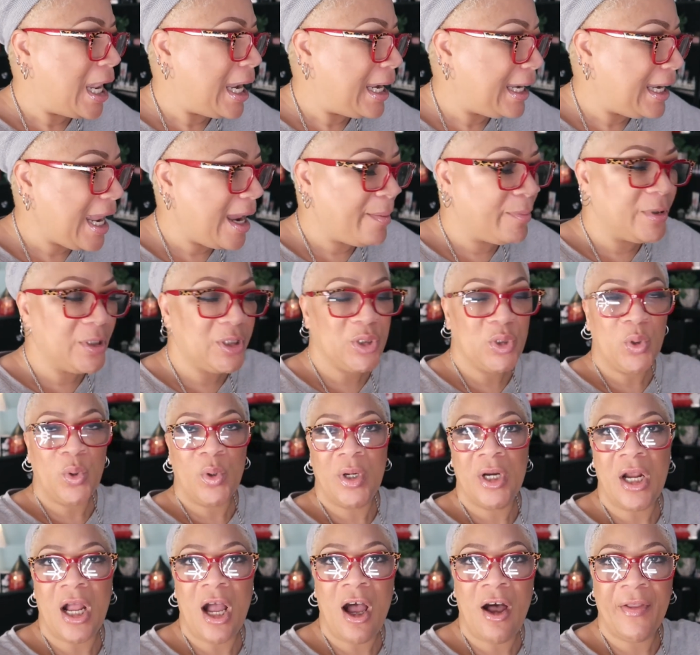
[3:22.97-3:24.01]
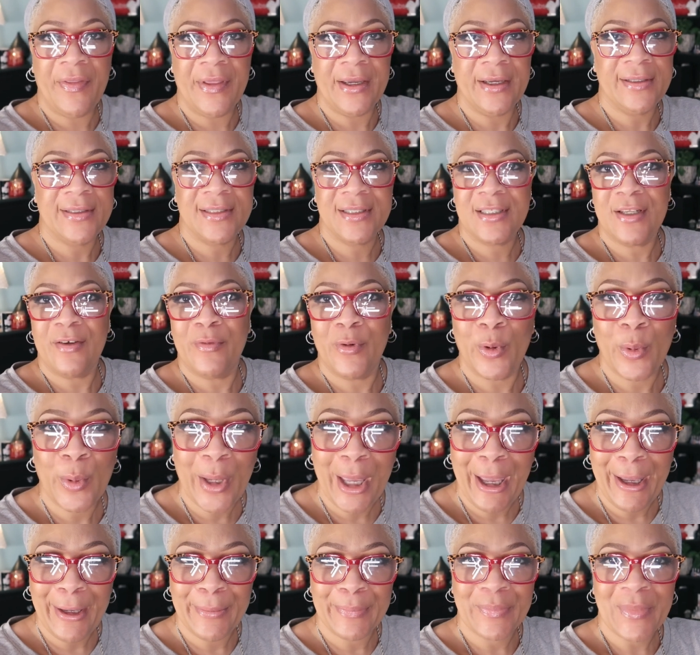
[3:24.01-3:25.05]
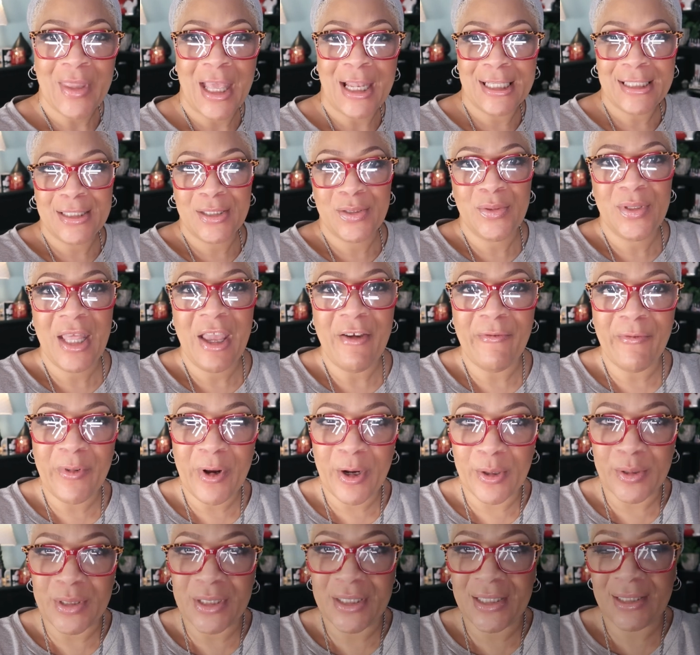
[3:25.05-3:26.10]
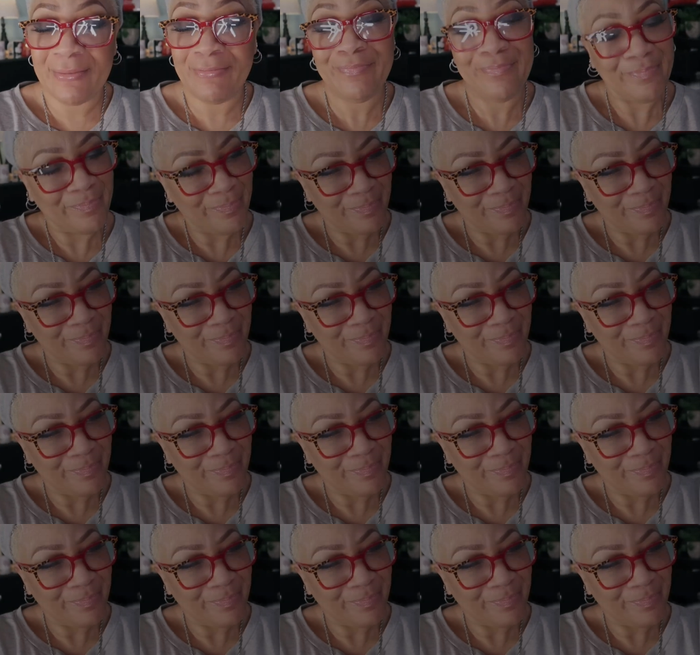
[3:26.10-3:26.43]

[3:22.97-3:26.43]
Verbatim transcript: laboratory, all that good stuff. Okay, let's do that first.